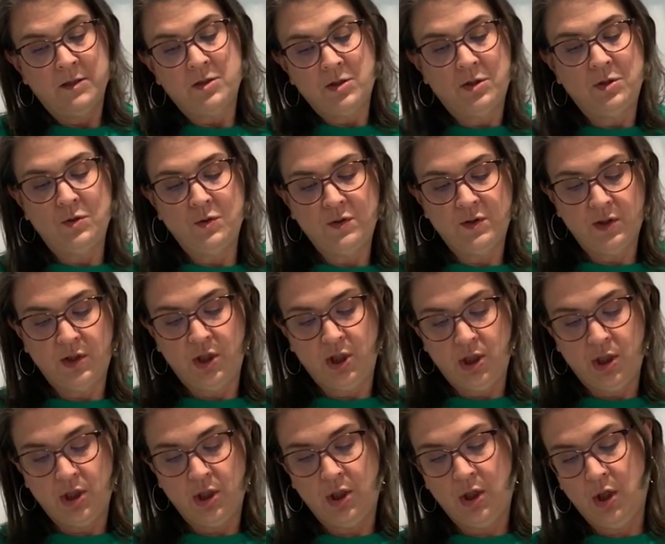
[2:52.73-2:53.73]
to
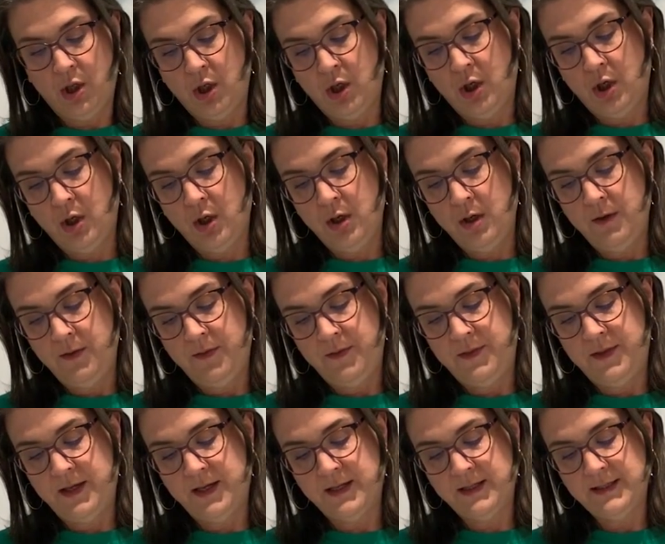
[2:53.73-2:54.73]
secure
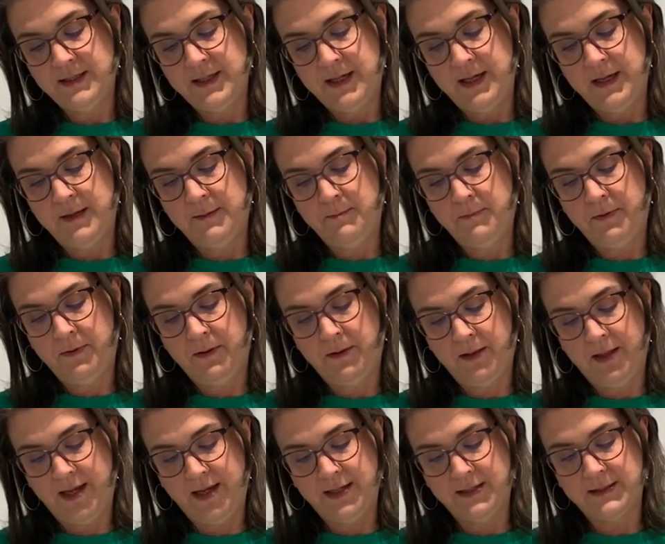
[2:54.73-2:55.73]
this in
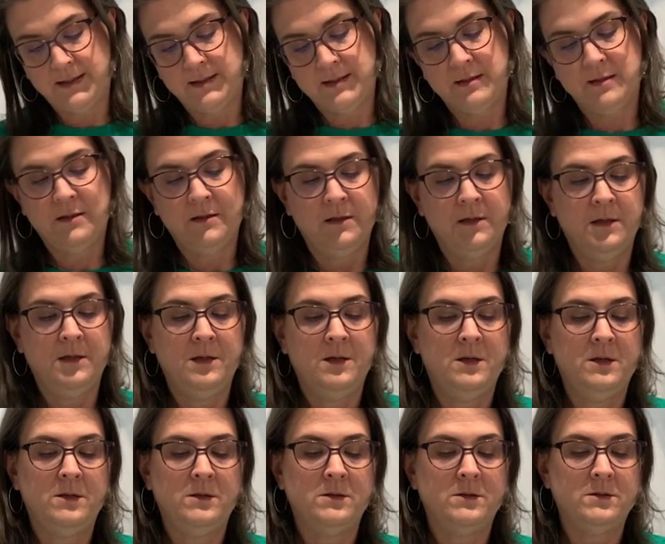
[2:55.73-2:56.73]
place.
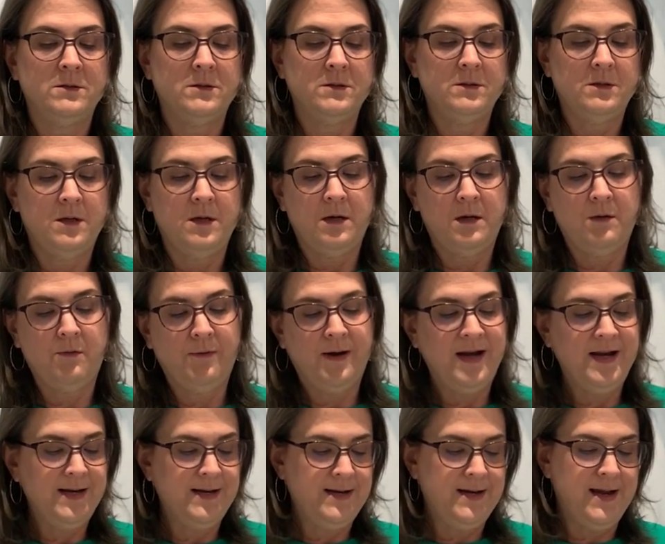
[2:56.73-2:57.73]
So
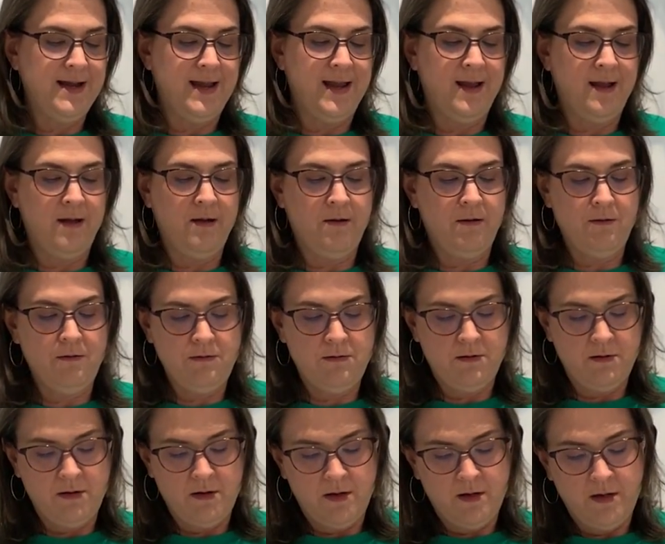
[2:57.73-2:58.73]
right now,
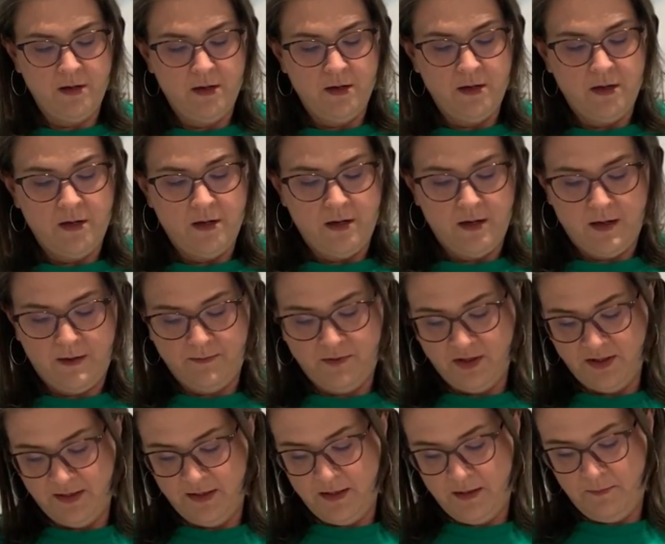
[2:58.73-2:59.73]
I'm
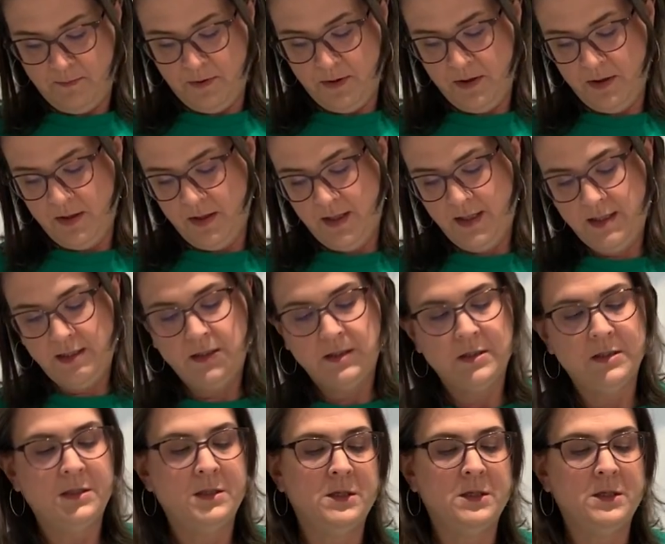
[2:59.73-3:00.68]
just going to put